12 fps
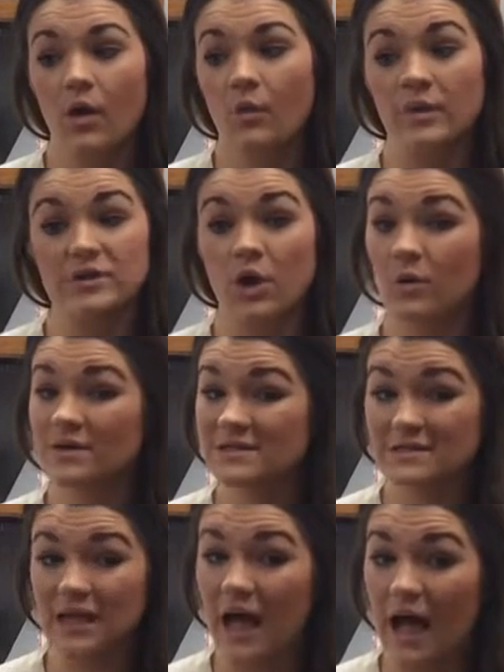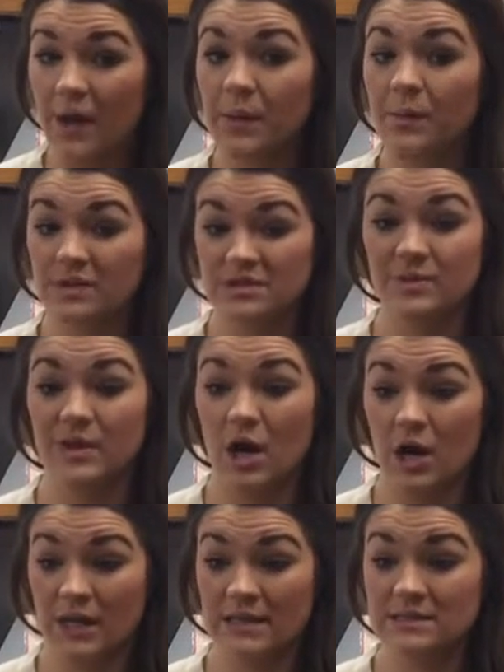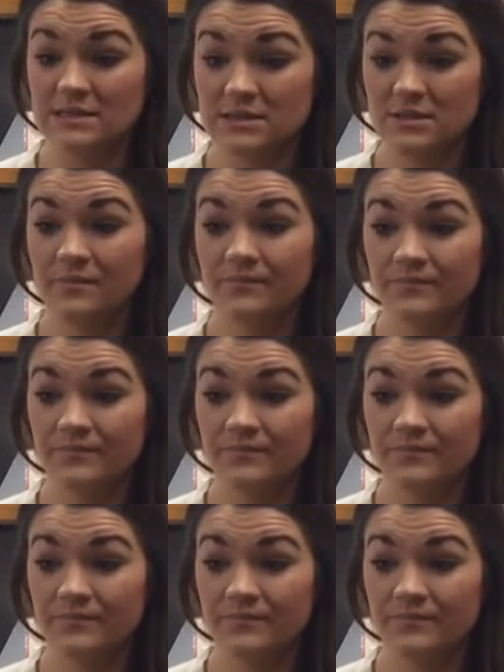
We don't want to lie. We want to be honest,